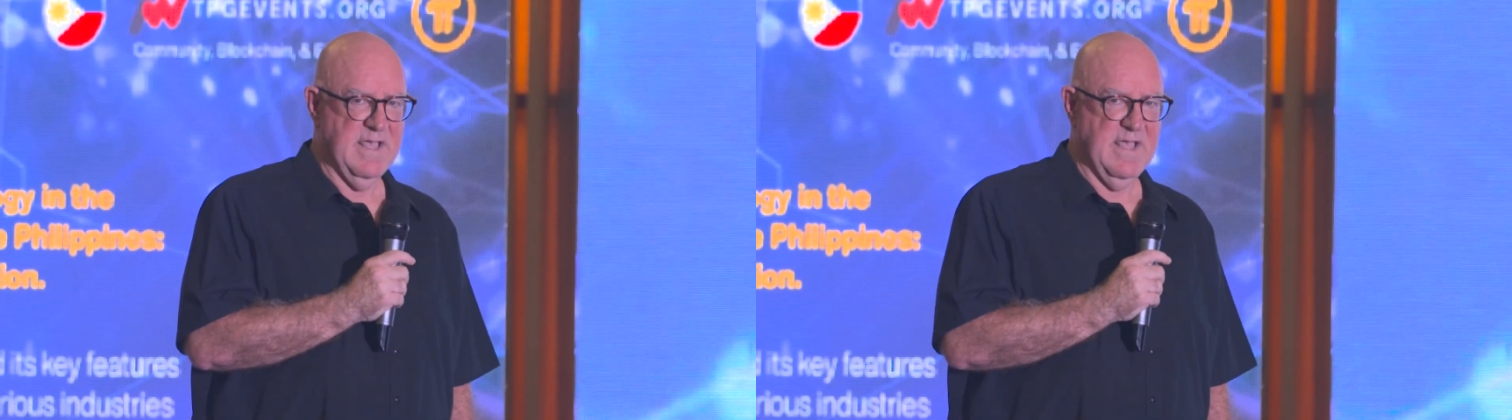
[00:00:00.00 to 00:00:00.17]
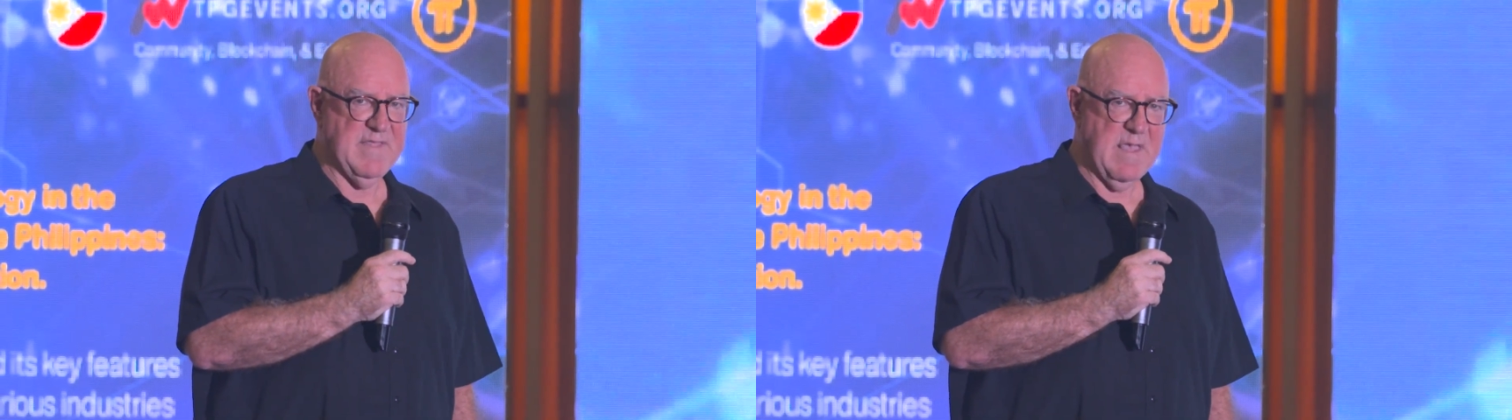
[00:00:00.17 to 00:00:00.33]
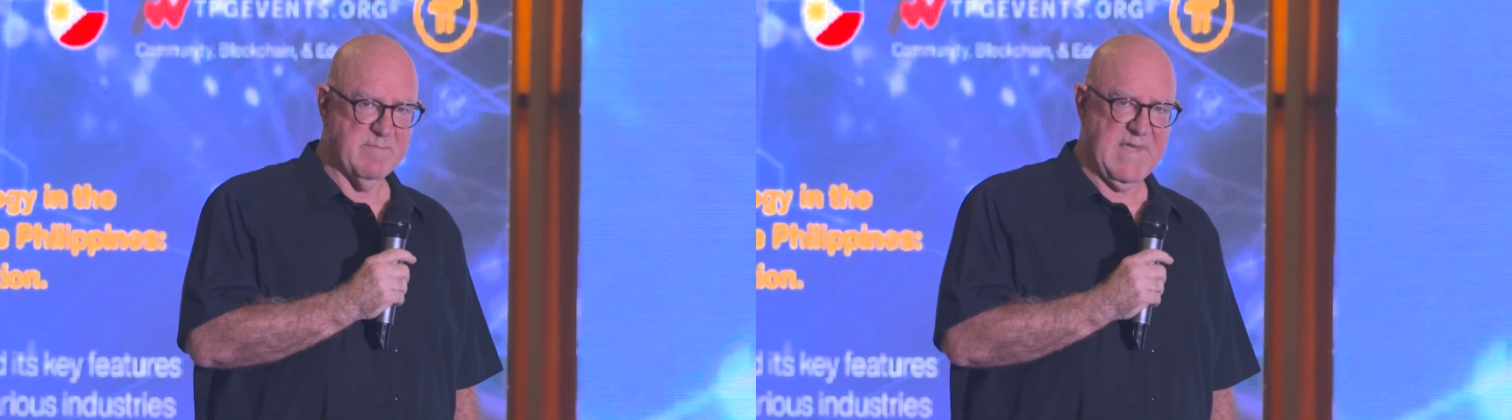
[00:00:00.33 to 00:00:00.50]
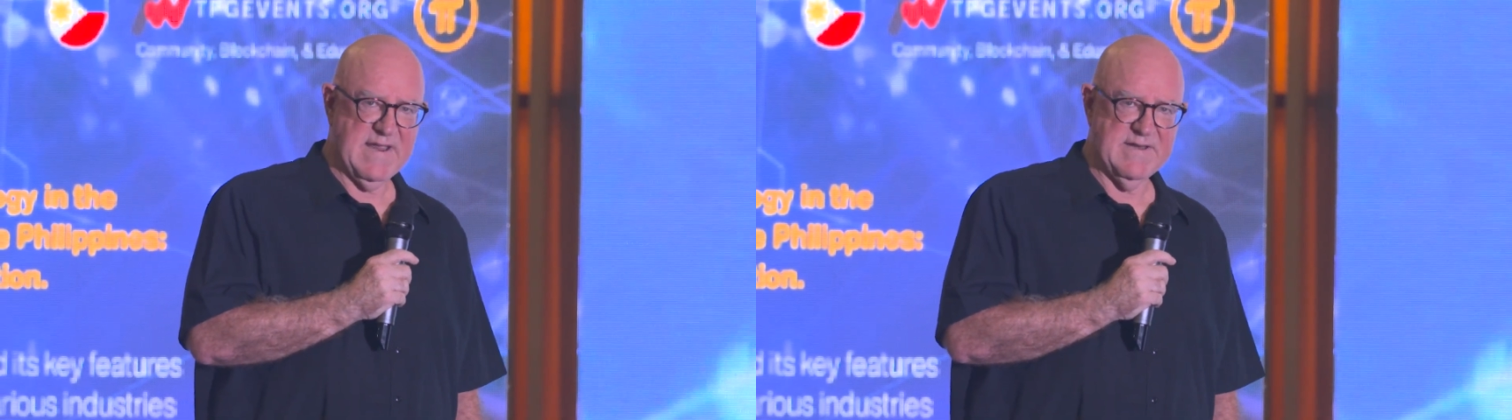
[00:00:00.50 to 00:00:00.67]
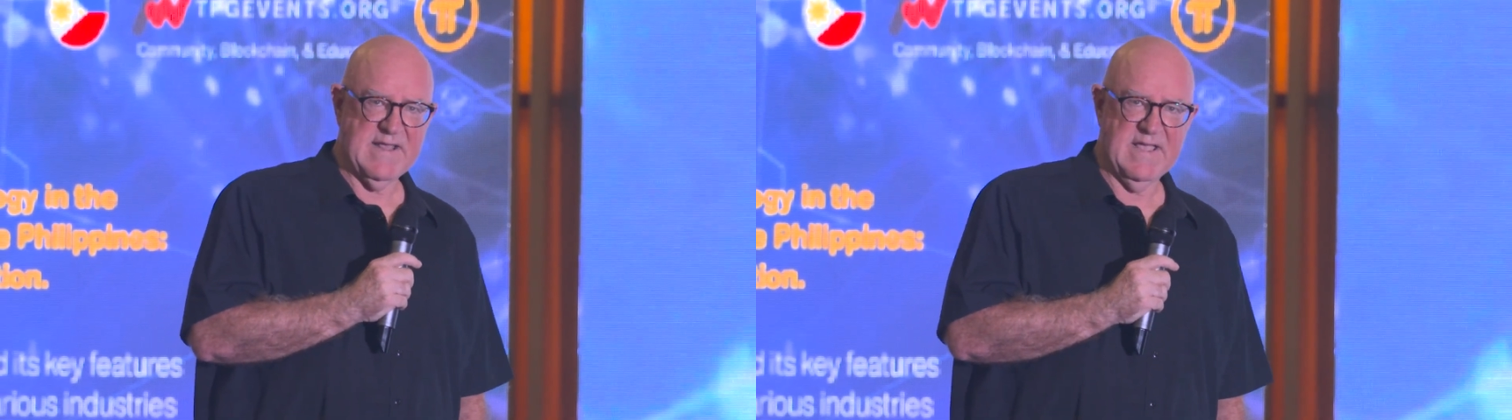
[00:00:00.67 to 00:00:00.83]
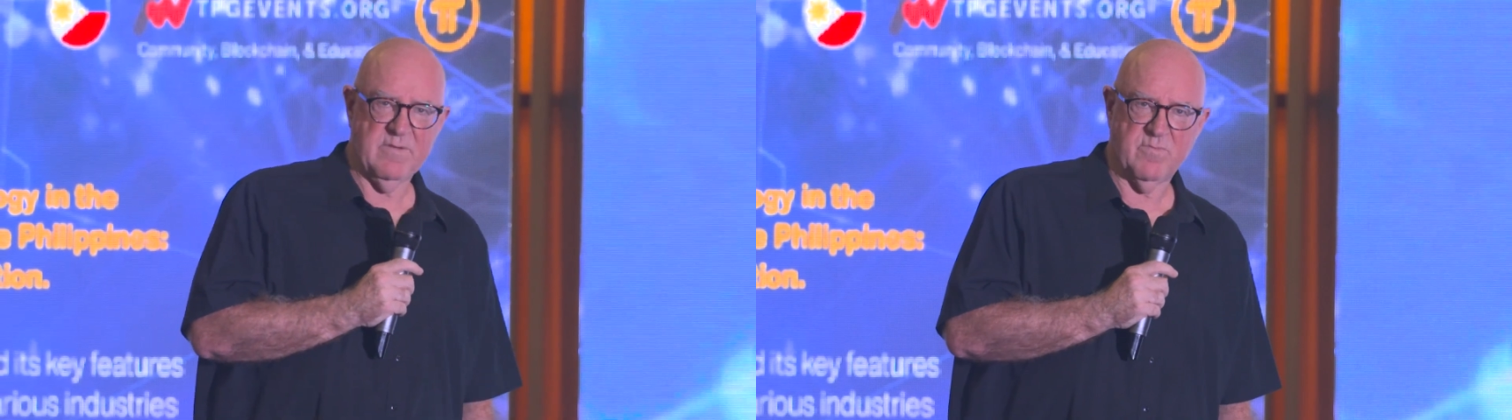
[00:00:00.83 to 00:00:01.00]
And that
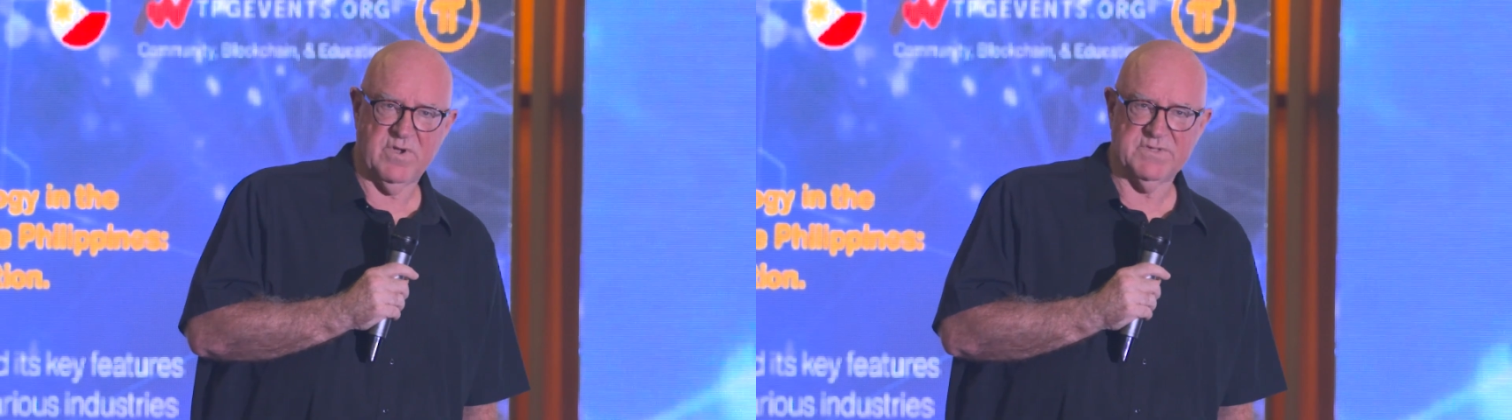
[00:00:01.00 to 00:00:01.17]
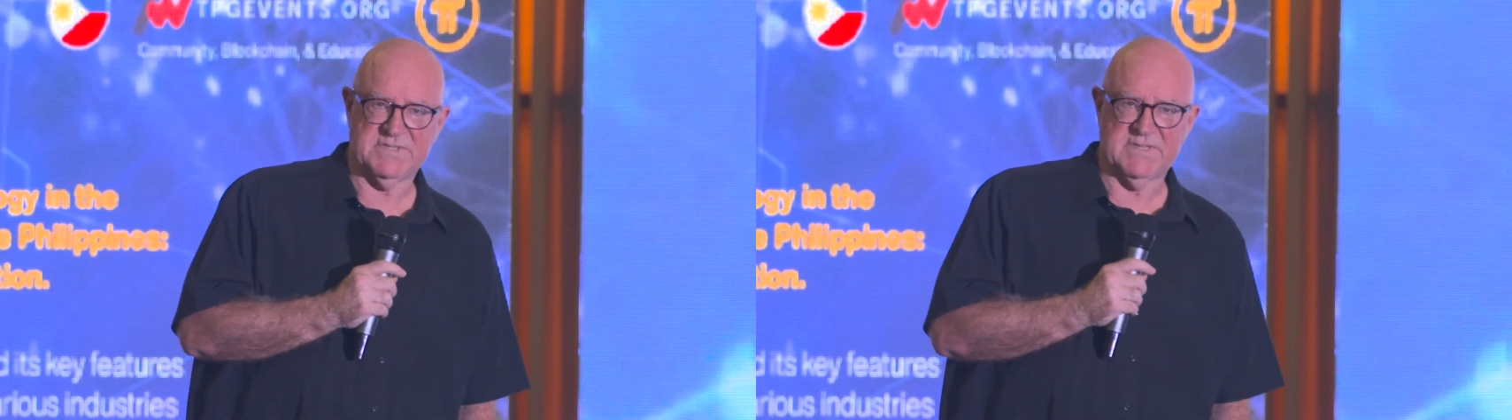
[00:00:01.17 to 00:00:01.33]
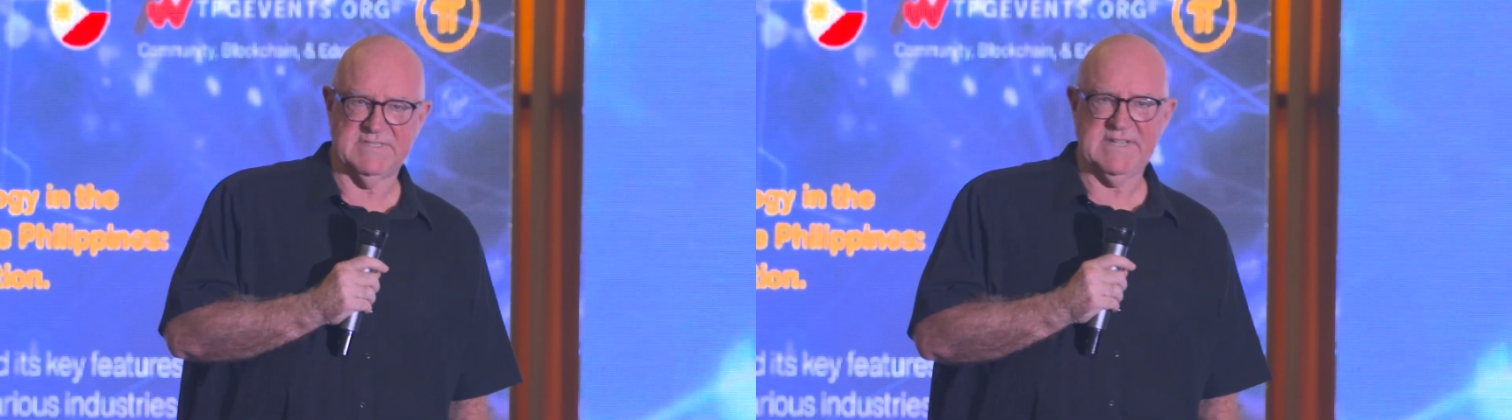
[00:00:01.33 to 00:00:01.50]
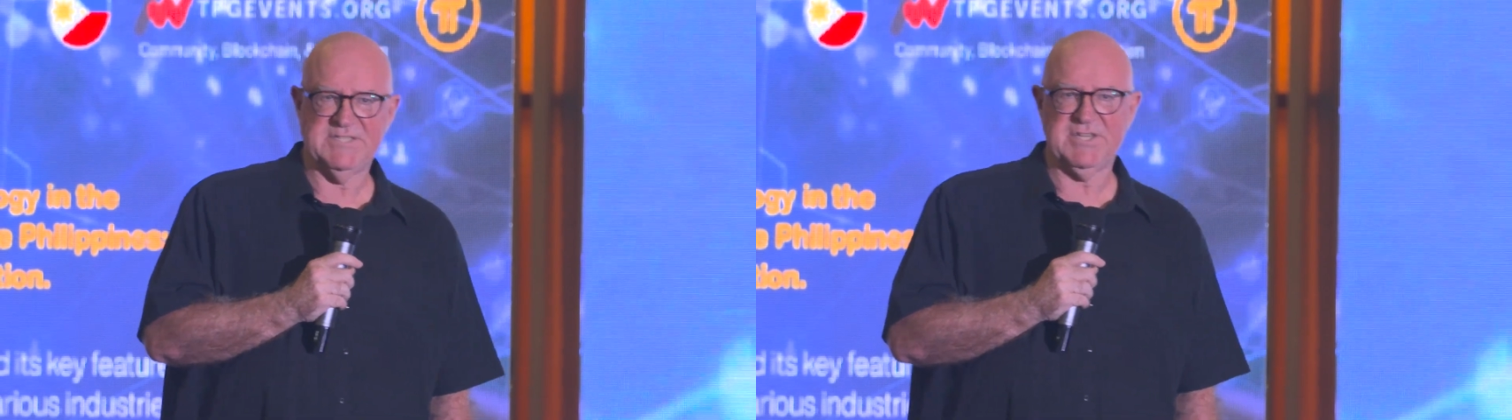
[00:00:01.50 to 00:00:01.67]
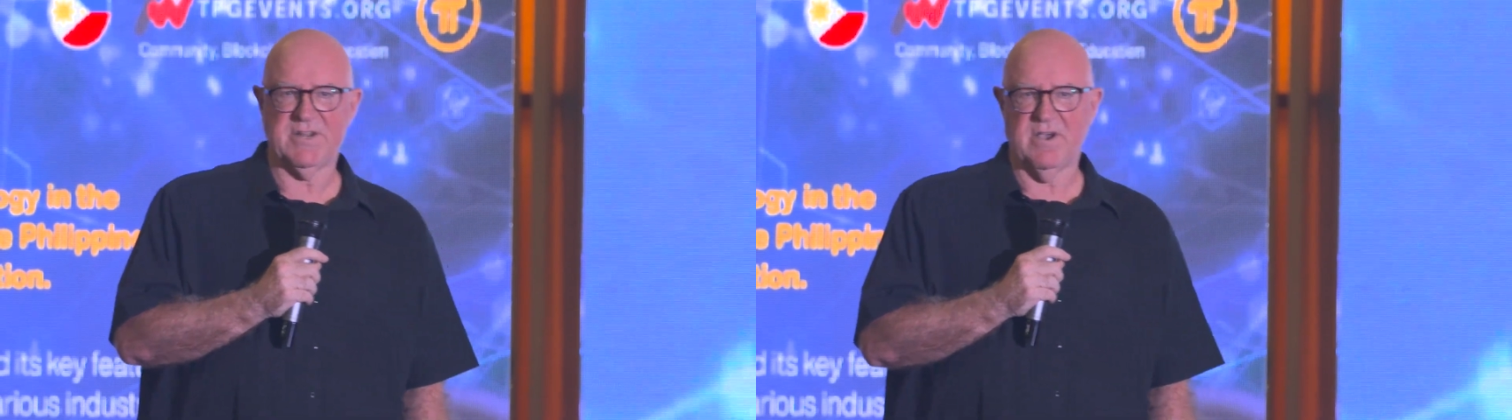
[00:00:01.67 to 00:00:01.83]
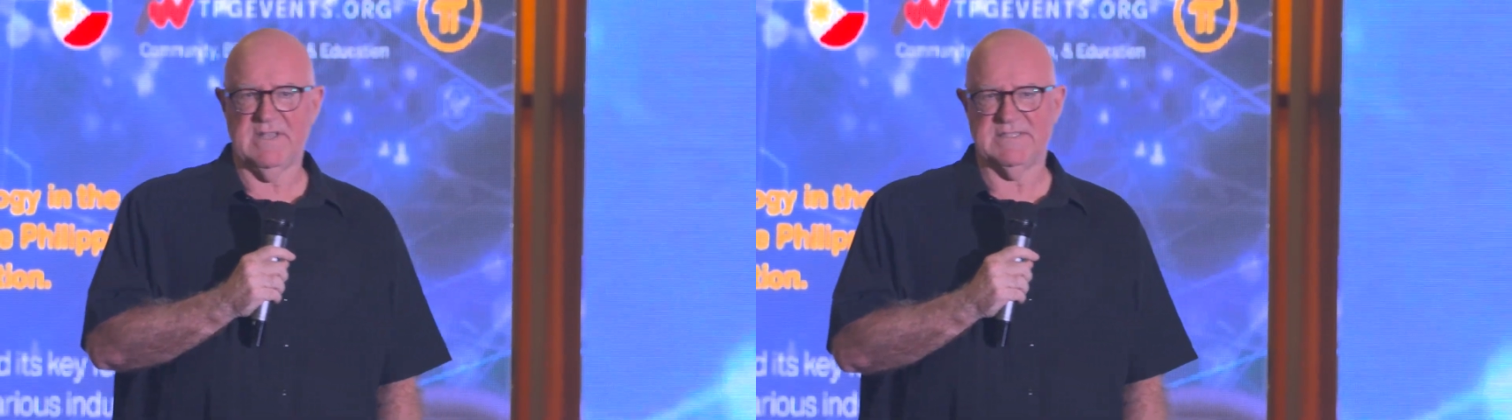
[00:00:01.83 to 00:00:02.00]
mandate was to
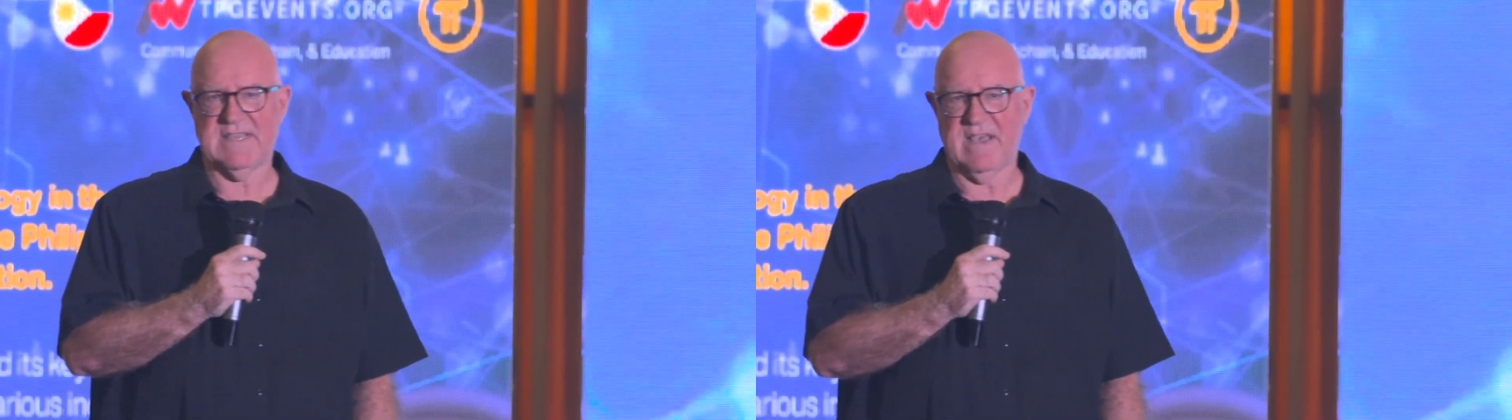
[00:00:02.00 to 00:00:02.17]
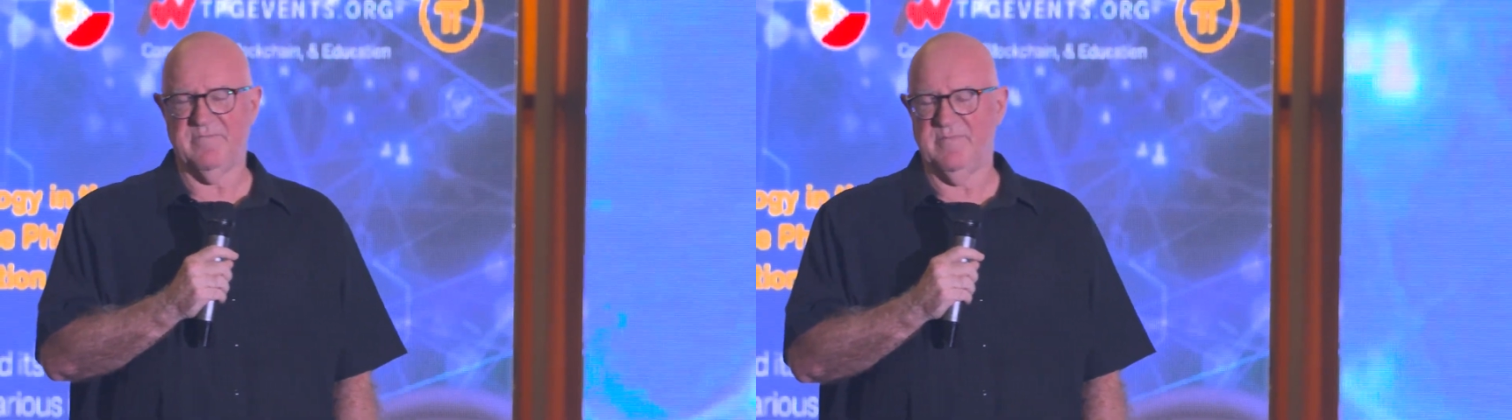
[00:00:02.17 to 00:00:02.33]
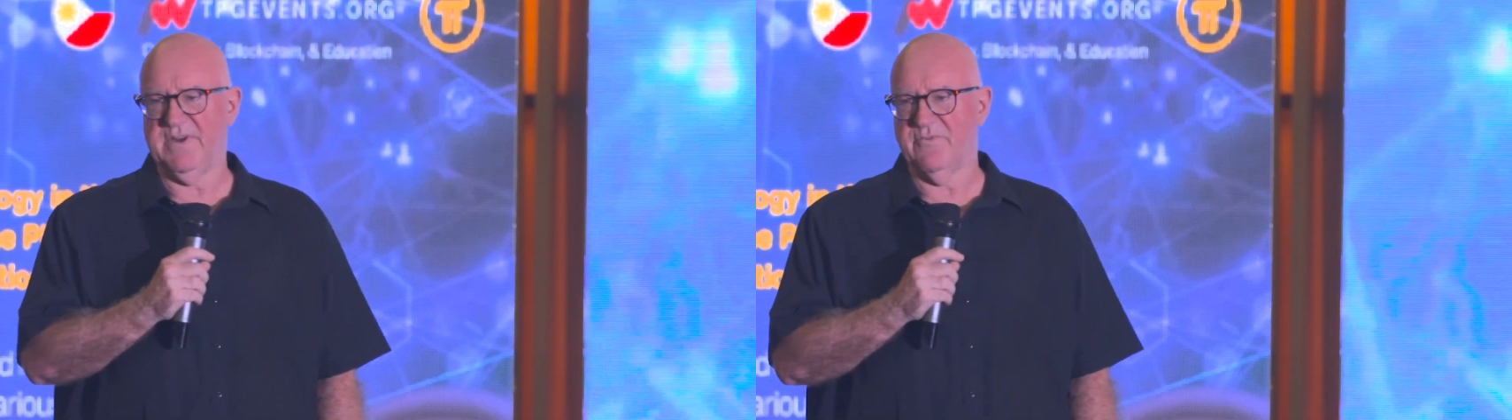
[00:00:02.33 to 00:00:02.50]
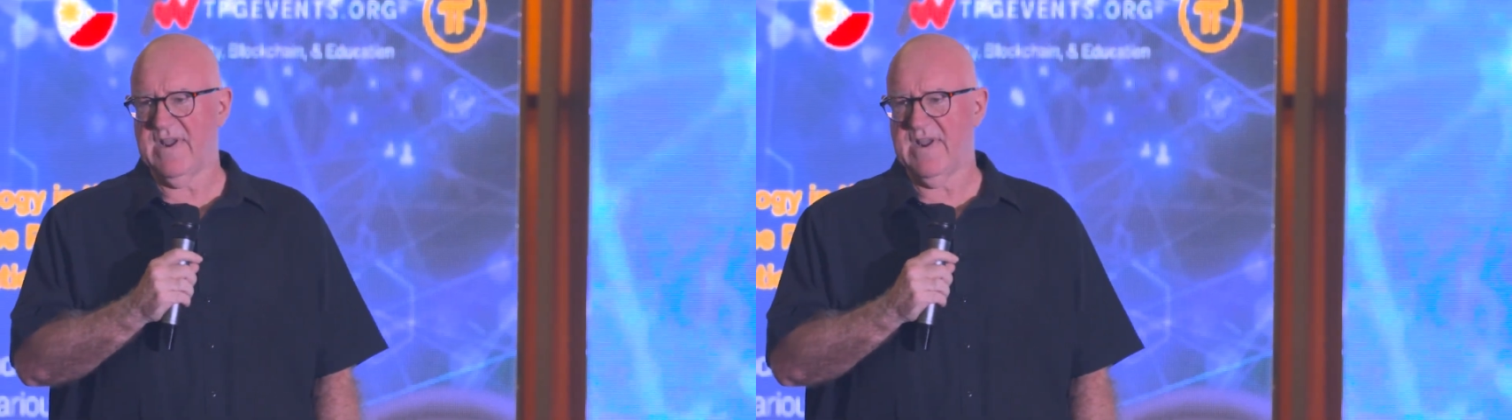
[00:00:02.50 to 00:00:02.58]
digitize government